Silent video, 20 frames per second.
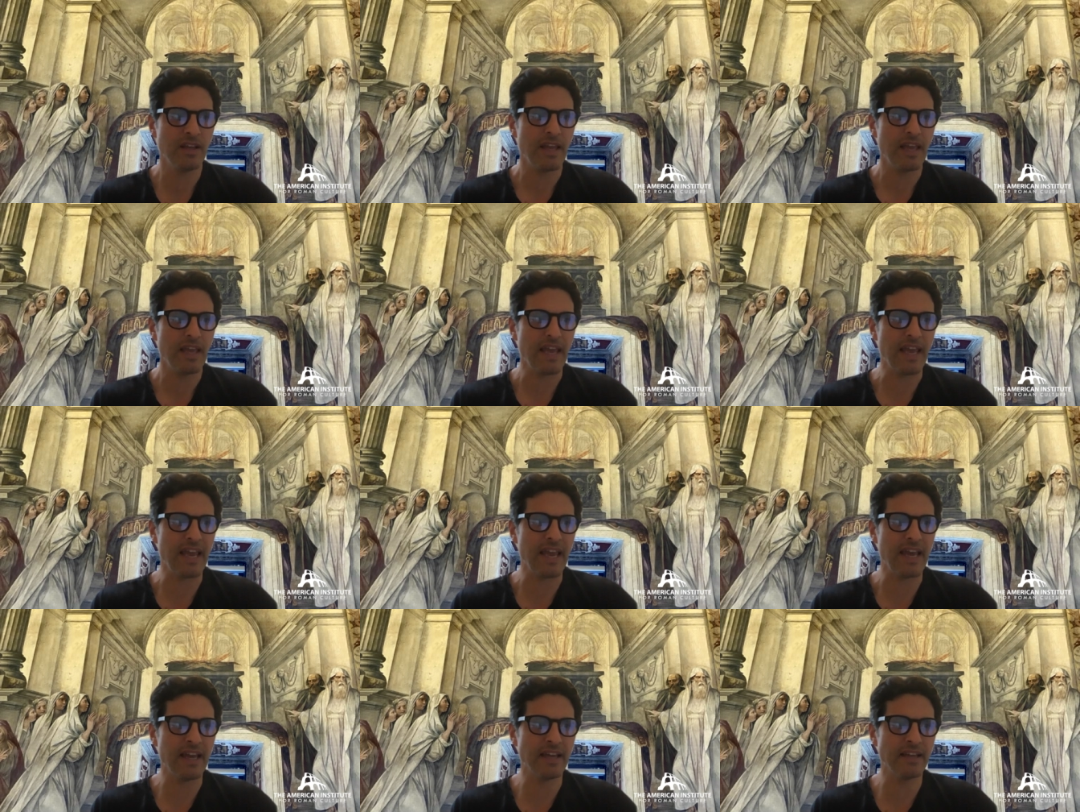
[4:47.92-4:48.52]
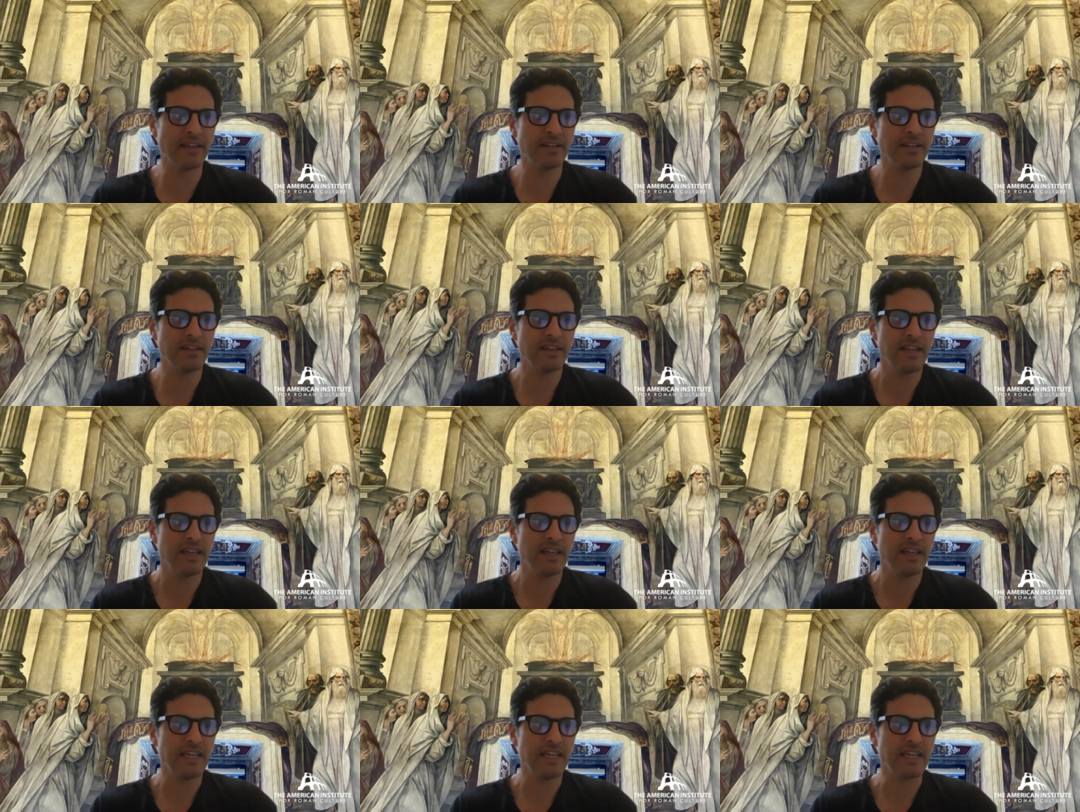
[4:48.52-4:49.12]
And
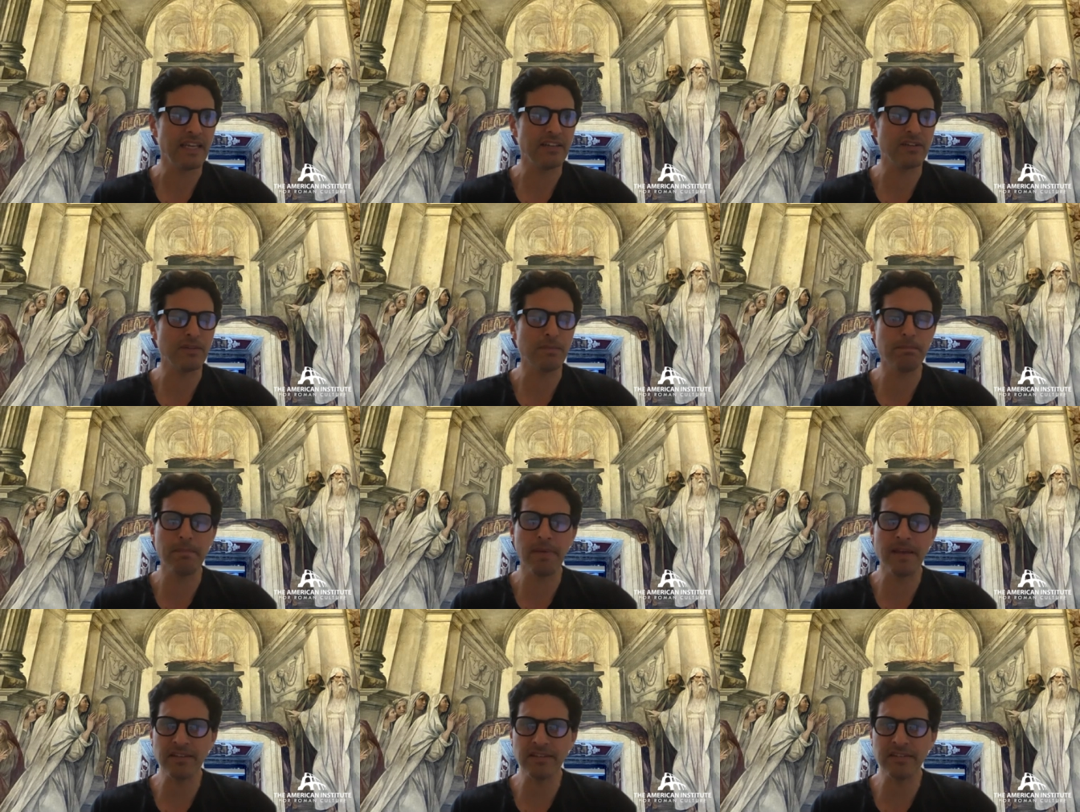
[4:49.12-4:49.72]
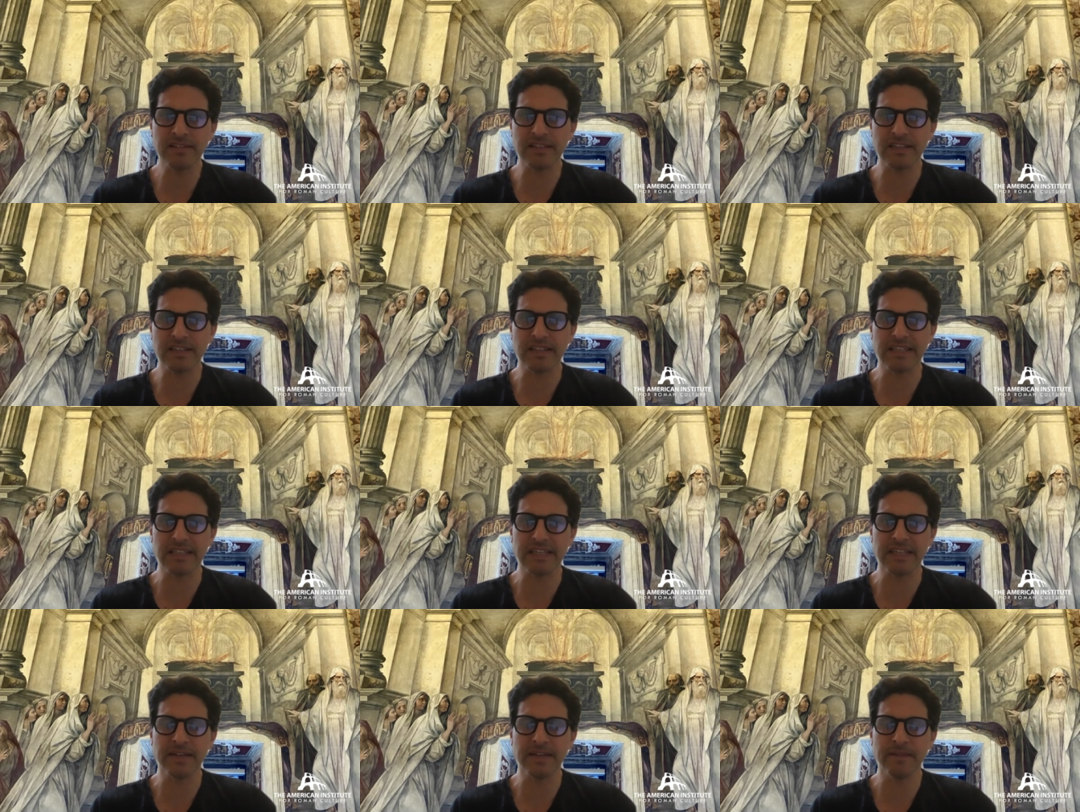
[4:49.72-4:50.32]

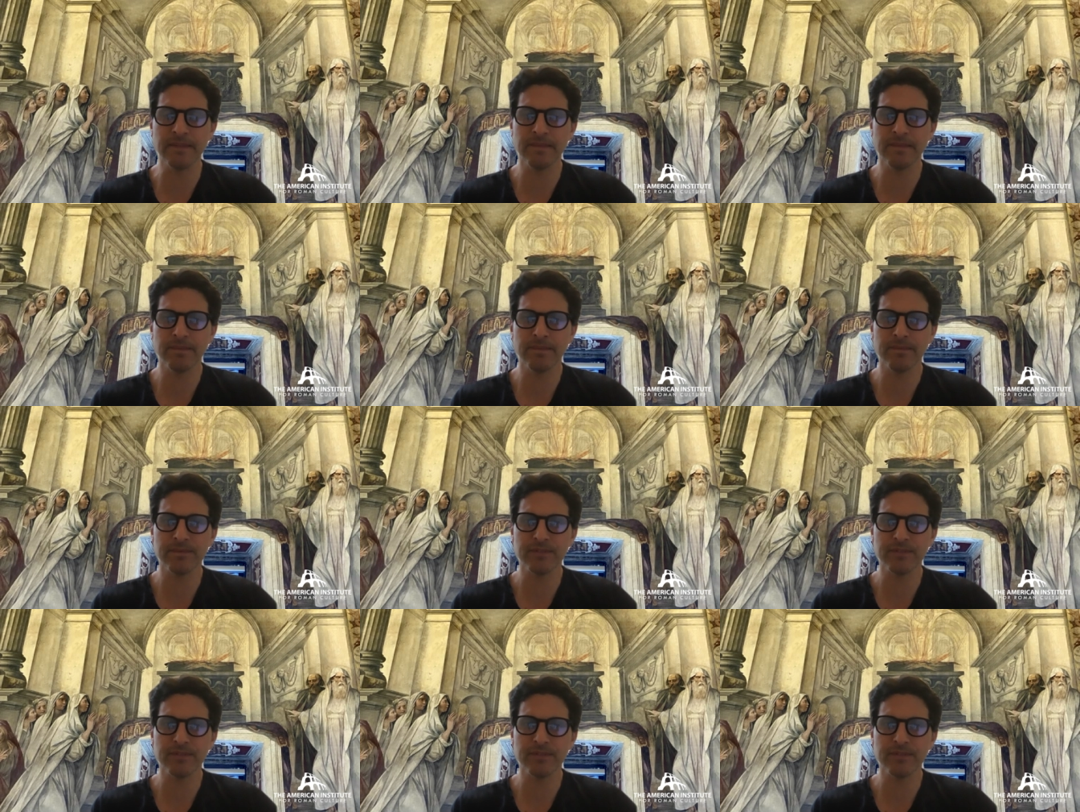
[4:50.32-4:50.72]
domestically,